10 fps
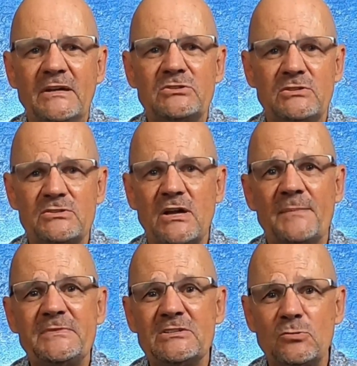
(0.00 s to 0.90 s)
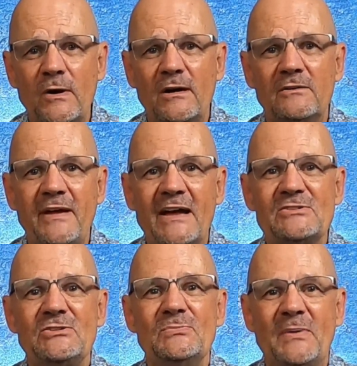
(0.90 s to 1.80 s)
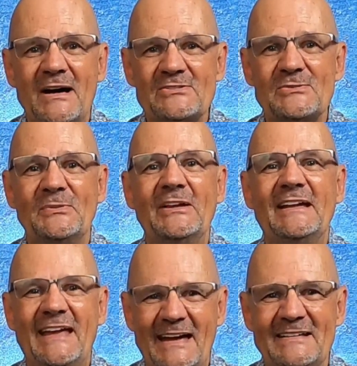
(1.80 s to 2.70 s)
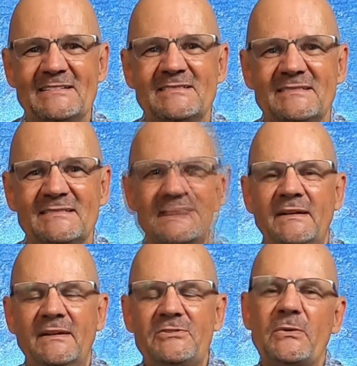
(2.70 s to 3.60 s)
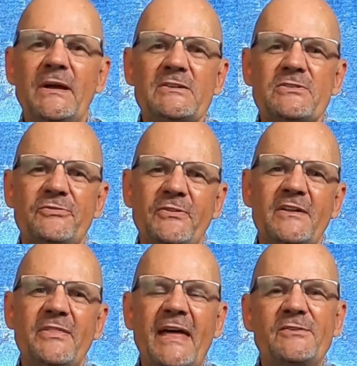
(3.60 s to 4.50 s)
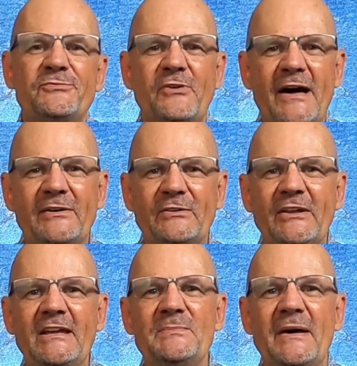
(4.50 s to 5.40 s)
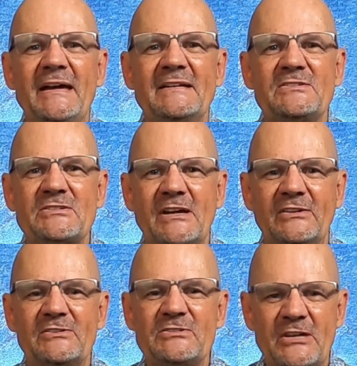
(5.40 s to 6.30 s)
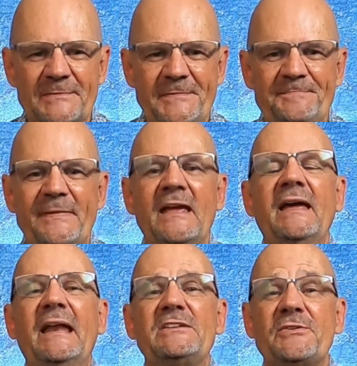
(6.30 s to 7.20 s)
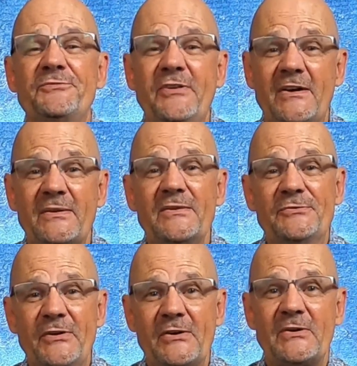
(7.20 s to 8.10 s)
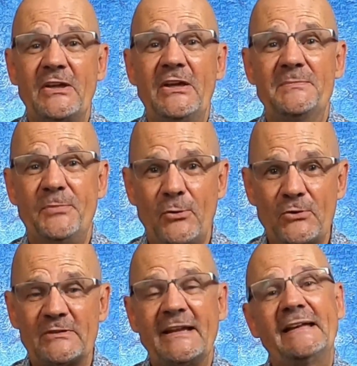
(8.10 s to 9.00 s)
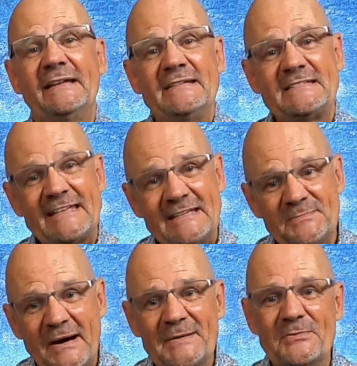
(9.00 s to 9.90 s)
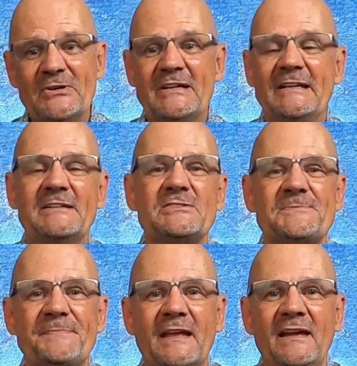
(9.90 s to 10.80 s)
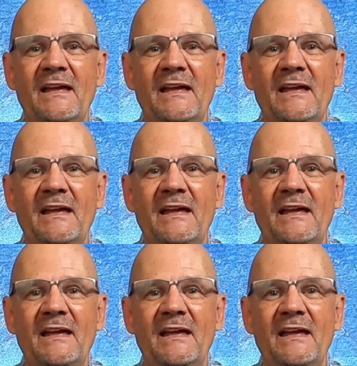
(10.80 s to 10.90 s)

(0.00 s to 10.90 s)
pictures up to 12 as you possibly can. So here's the 5th and final eBay seller tip. And it's very, very important, at least in my book it is.